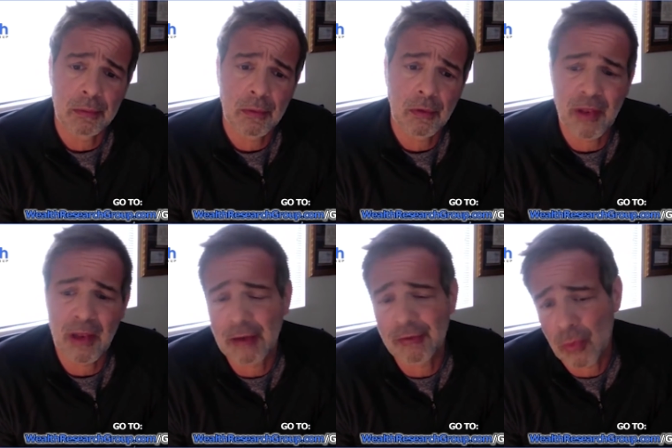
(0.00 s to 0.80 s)
over the
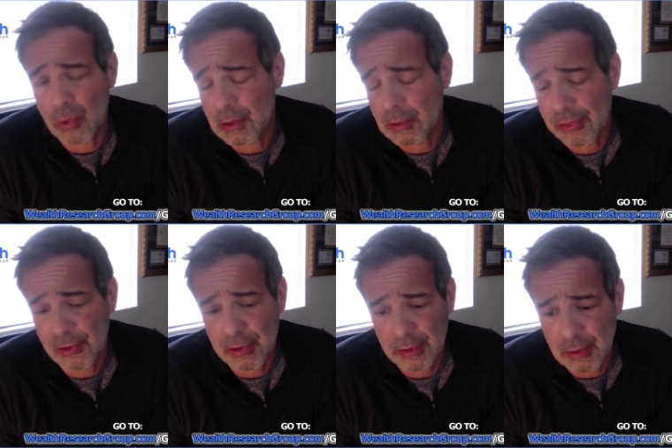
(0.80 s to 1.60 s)
last 20 or
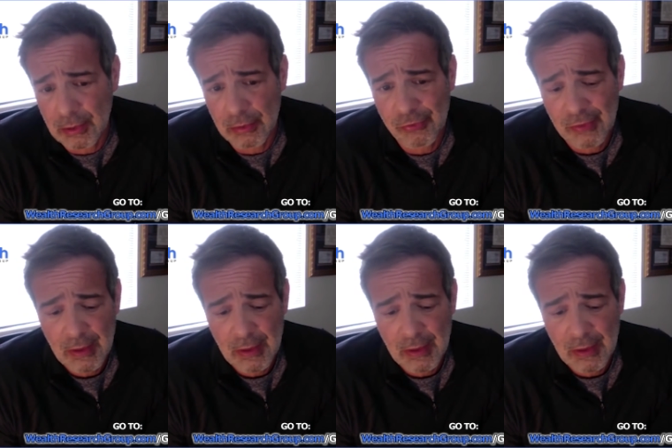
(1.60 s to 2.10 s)
30 years